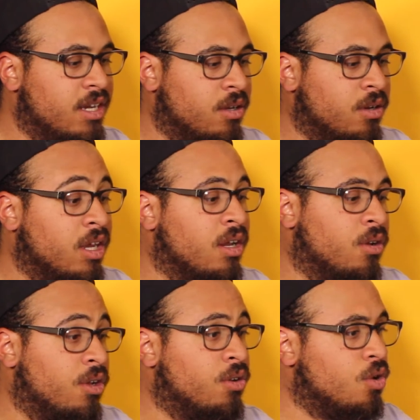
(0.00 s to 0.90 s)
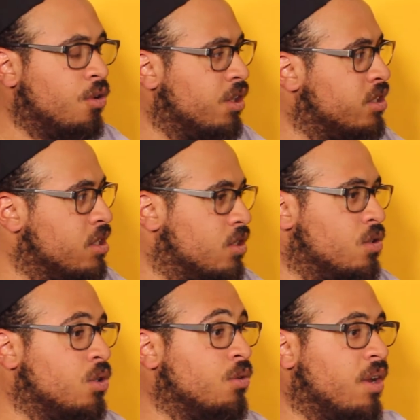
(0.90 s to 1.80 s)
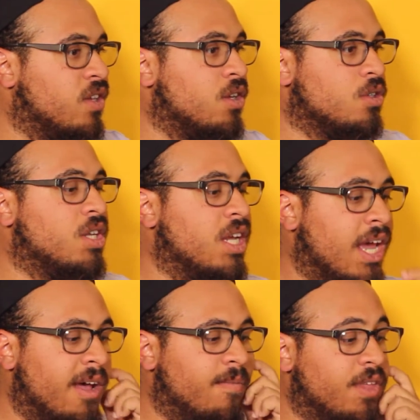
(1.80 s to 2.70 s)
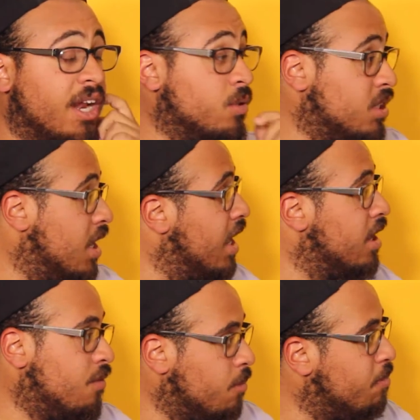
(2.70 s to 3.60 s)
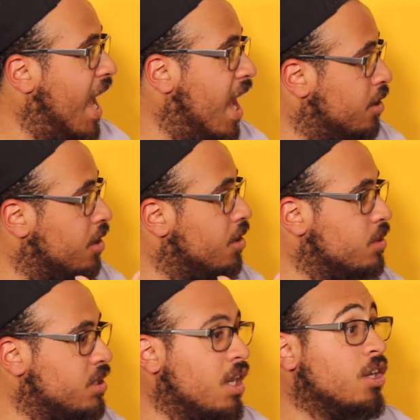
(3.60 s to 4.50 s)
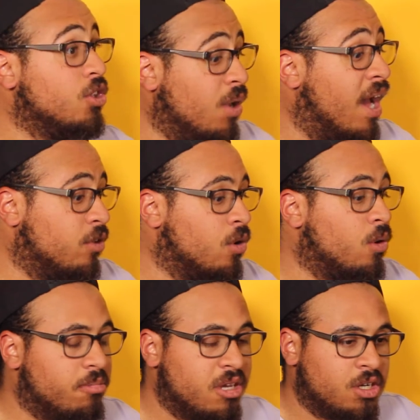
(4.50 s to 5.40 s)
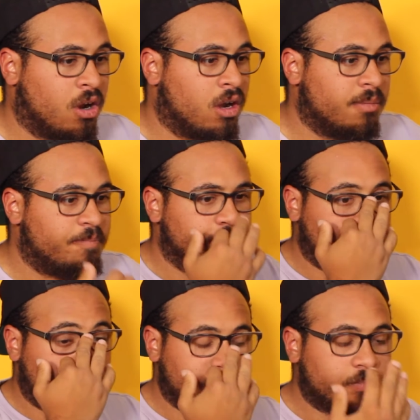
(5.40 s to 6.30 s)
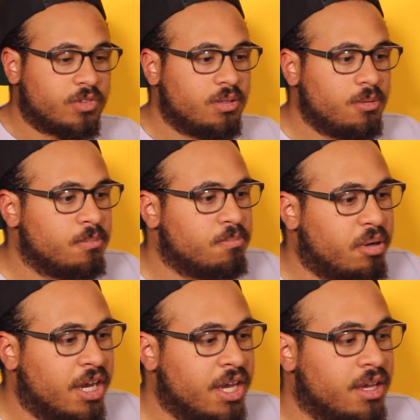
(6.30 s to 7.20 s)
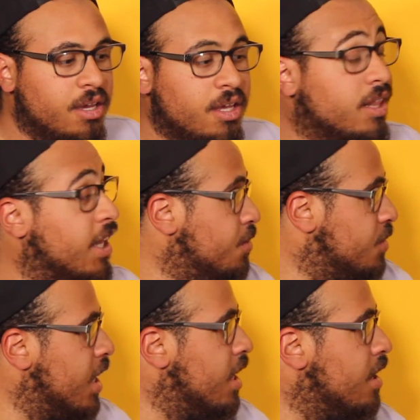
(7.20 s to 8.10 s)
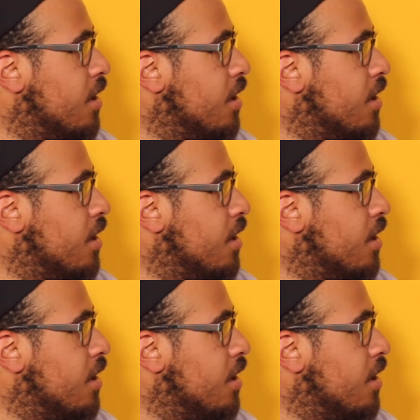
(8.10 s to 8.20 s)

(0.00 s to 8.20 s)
and who you're listening to, and you have to understand that it was negative or bad, or you have your own opinion on it. But like you said,